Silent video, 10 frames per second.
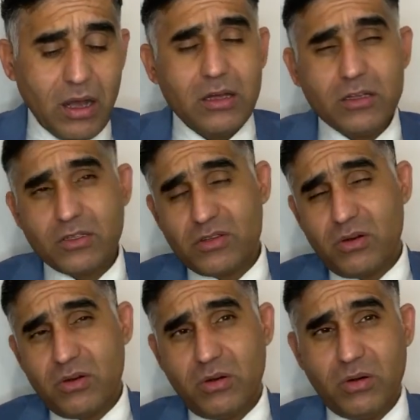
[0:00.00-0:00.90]

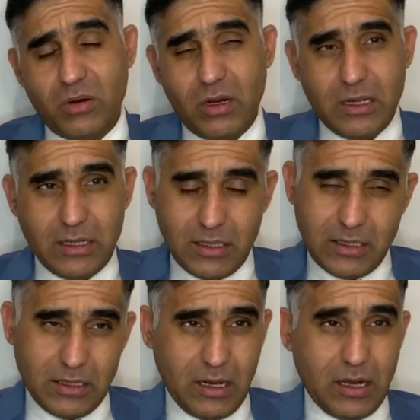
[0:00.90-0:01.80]
So
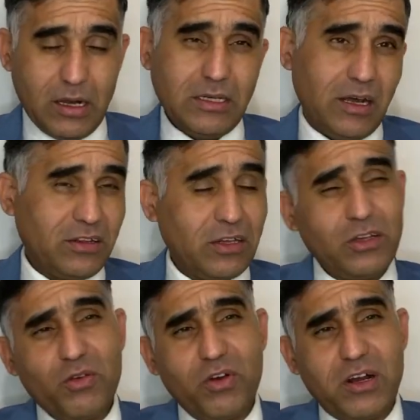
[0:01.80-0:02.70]
in another
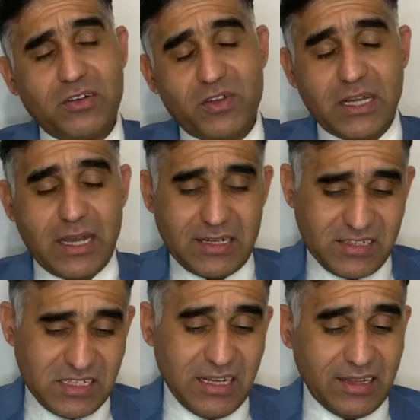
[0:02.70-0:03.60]
word, we can
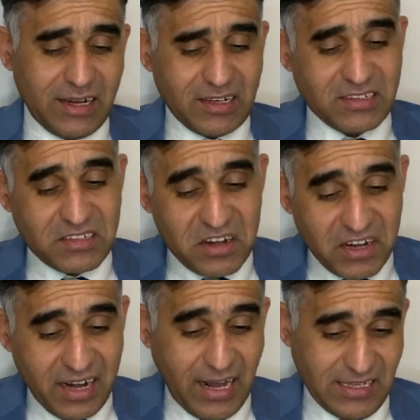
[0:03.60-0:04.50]
see, let us
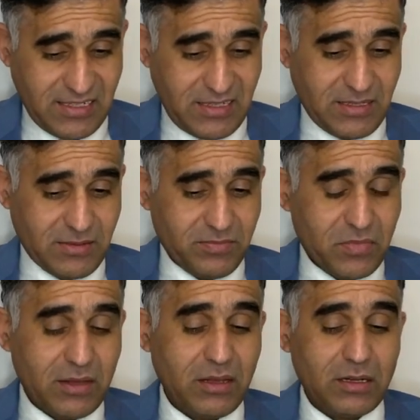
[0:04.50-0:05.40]
realize
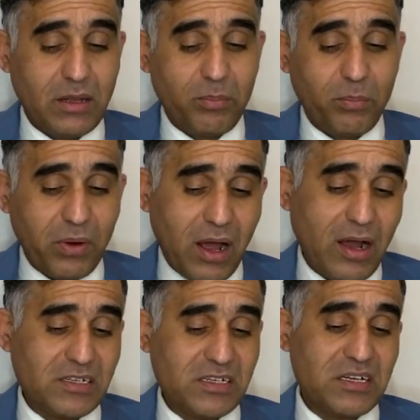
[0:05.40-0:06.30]
that the
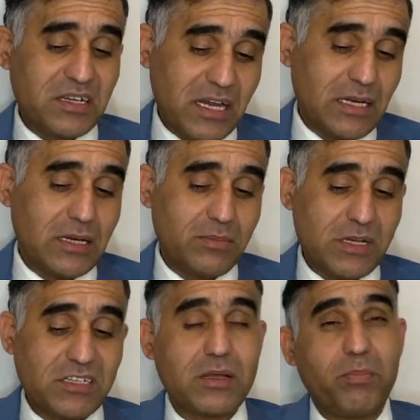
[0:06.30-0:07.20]
plant kingdom is
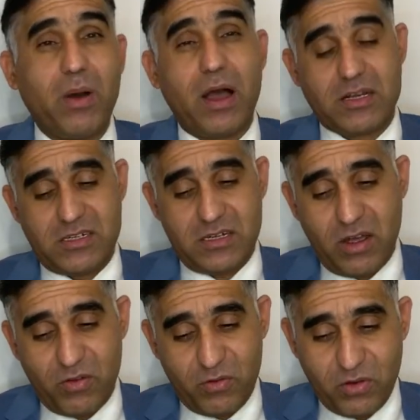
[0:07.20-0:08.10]
the part
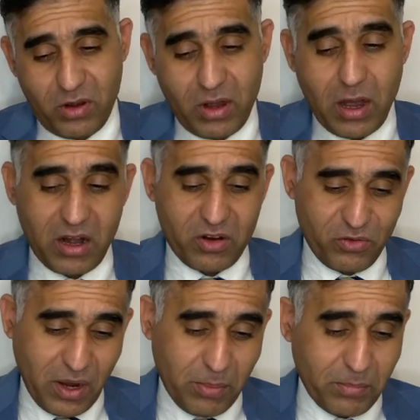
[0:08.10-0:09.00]
of our
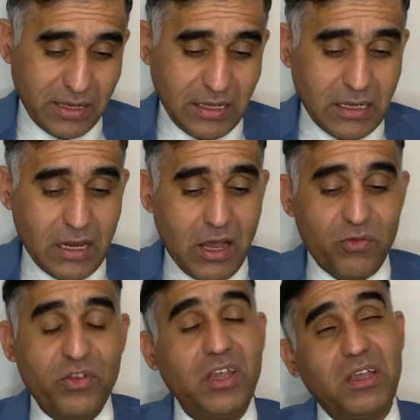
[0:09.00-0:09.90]
family.
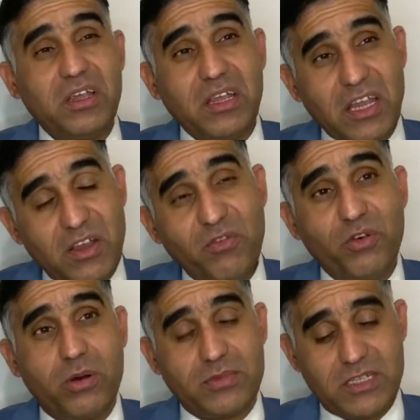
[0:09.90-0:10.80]
We came
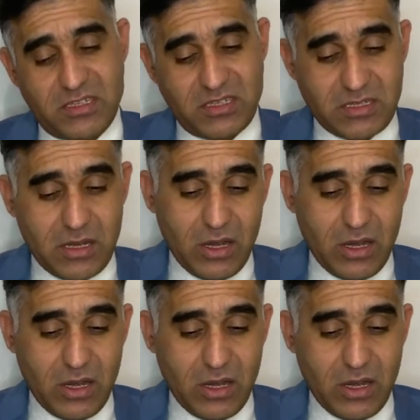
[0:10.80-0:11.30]
from this